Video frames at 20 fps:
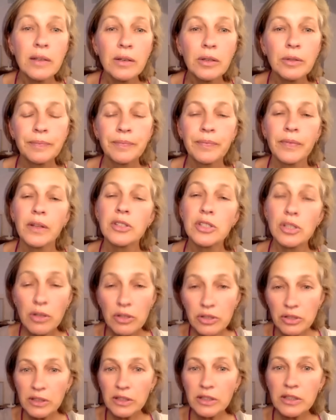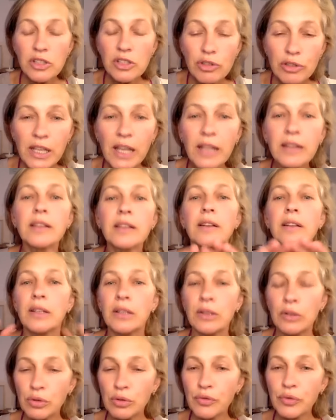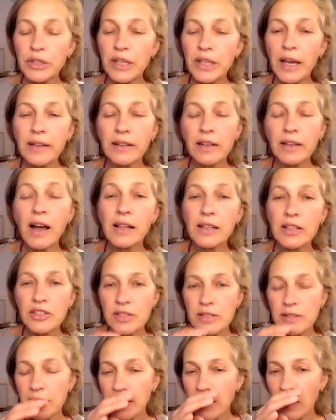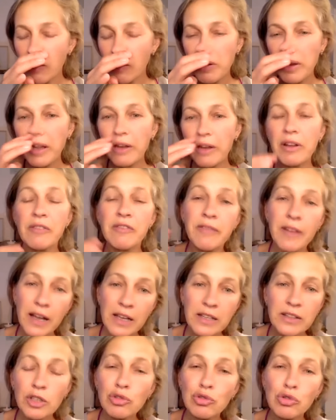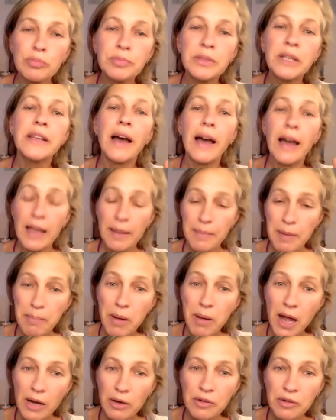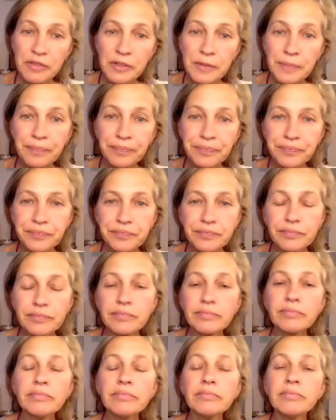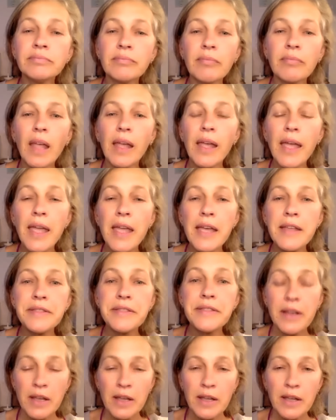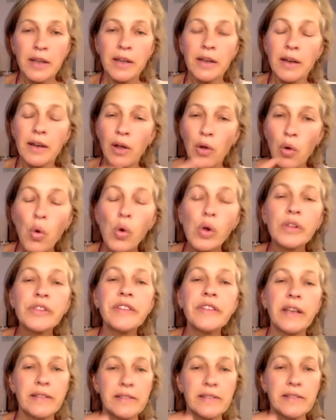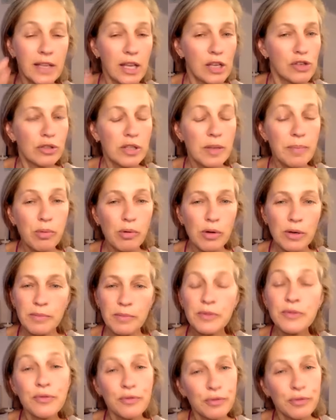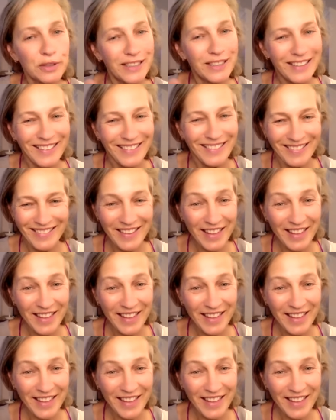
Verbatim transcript: So she goes on the internet, look for the oncologist in our area, find the group that I'm a part of, and calls and schedule appointment for the